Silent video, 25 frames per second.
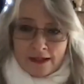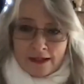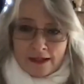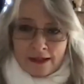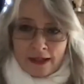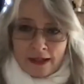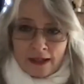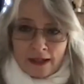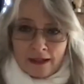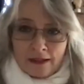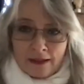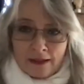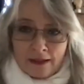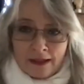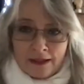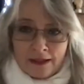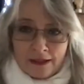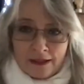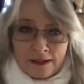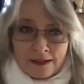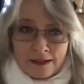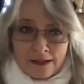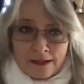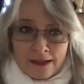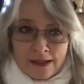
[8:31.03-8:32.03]
It's anything
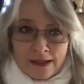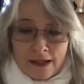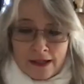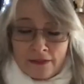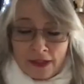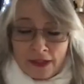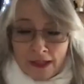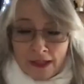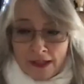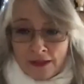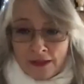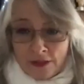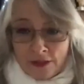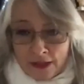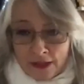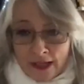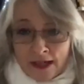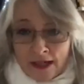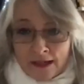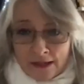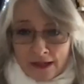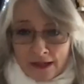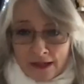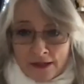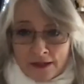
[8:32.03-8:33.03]
that's living, and as you say,
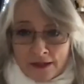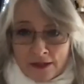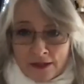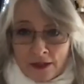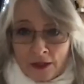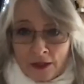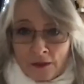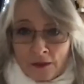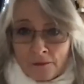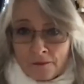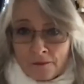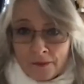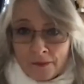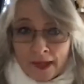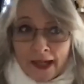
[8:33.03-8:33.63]
it's us too,